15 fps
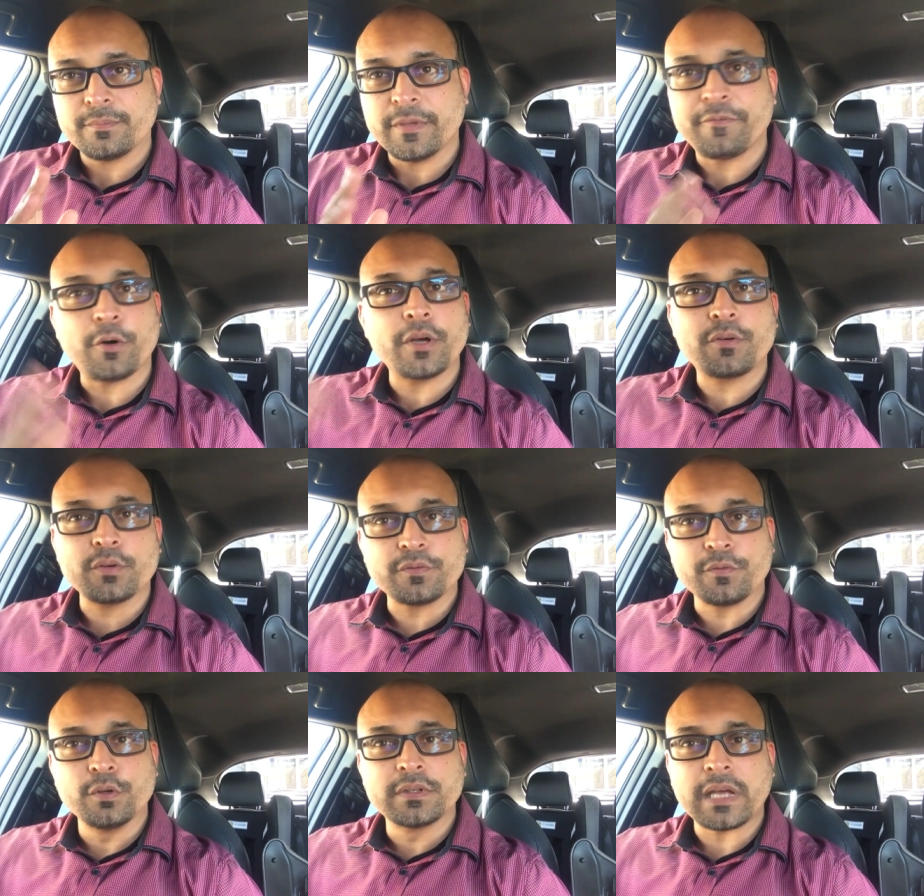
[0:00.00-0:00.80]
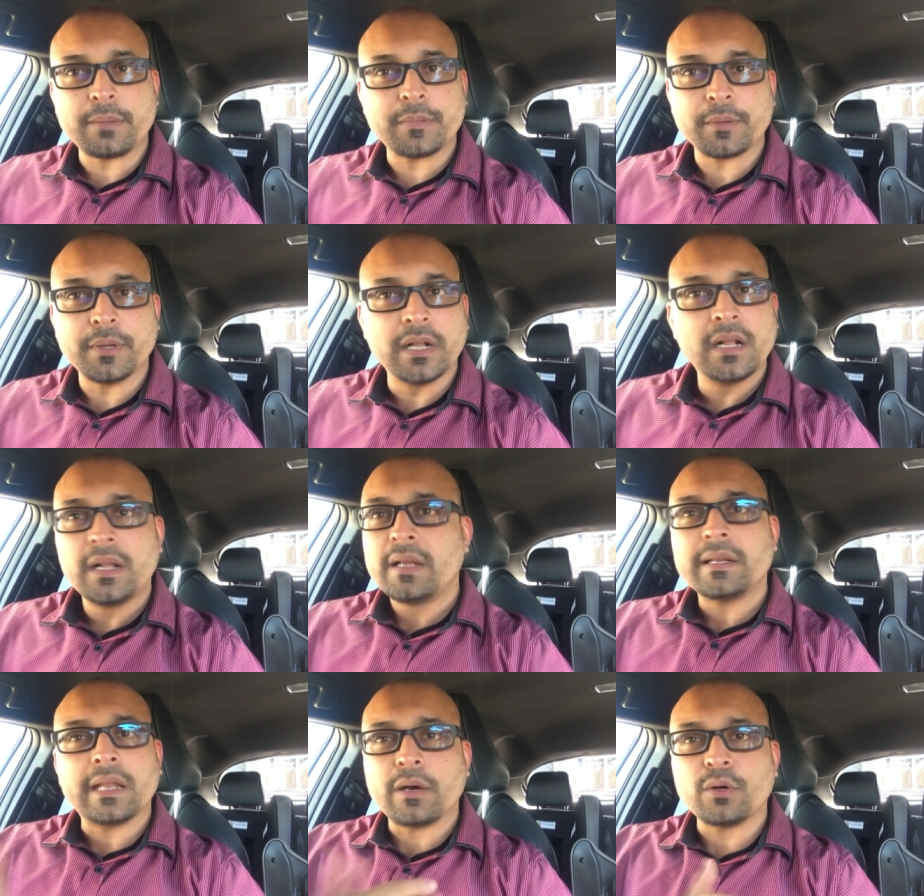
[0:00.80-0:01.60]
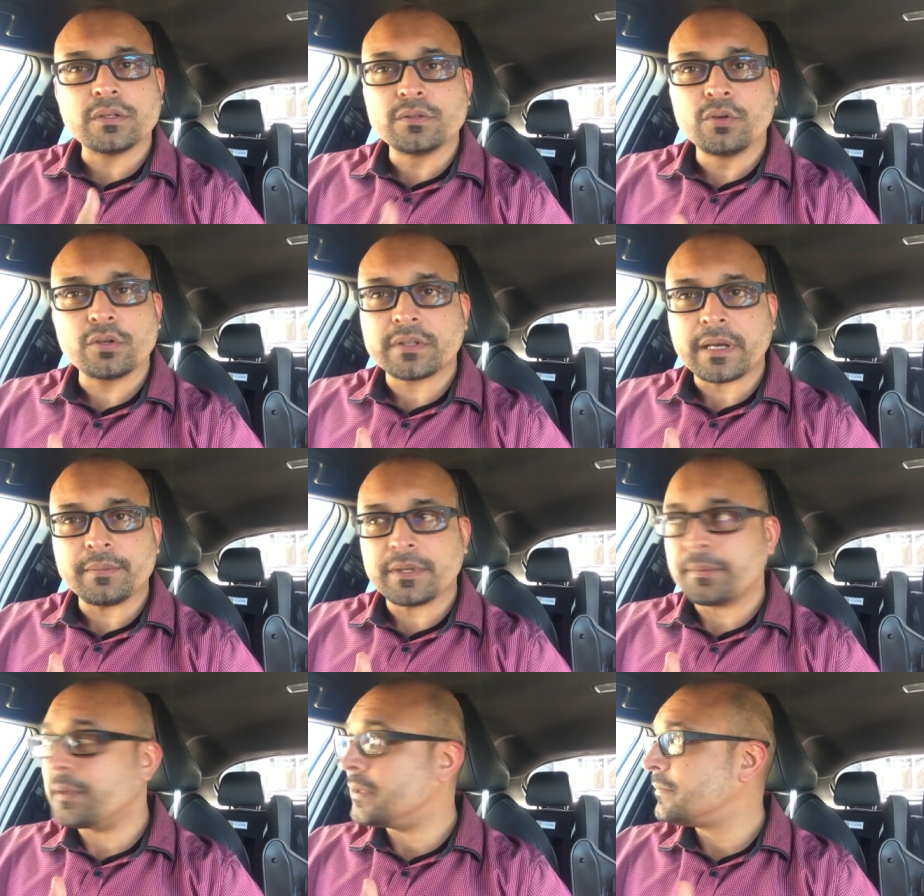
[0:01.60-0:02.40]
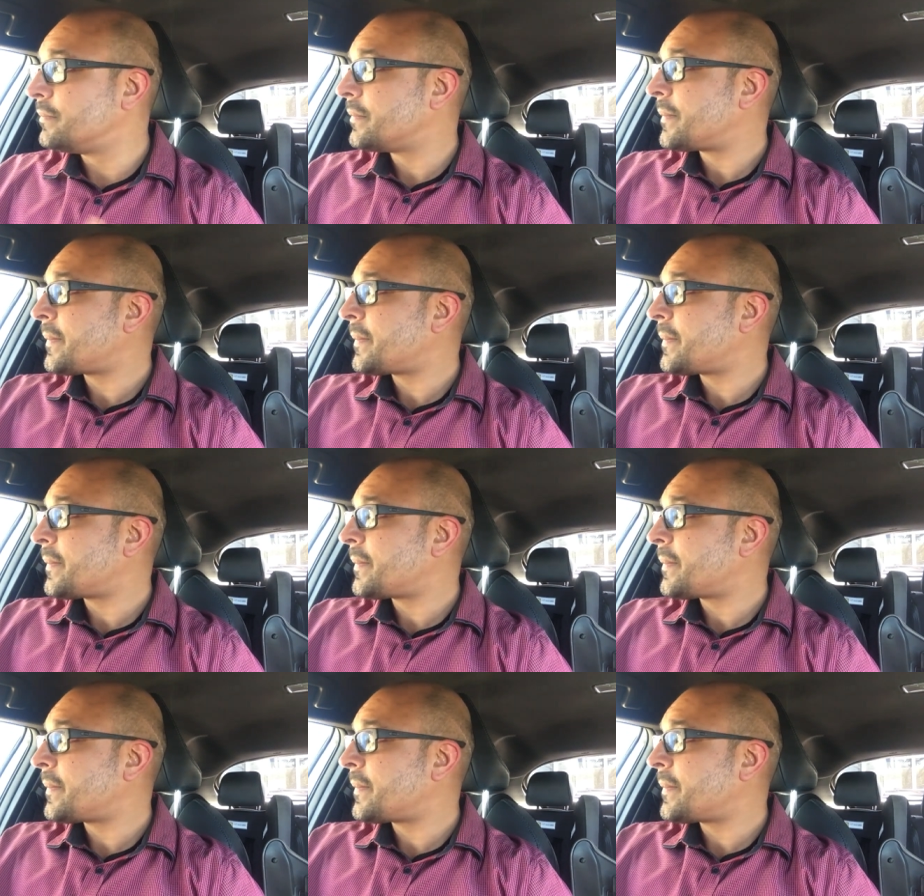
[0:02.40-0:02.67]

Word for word: Before it was full timetable, now it was no timetable.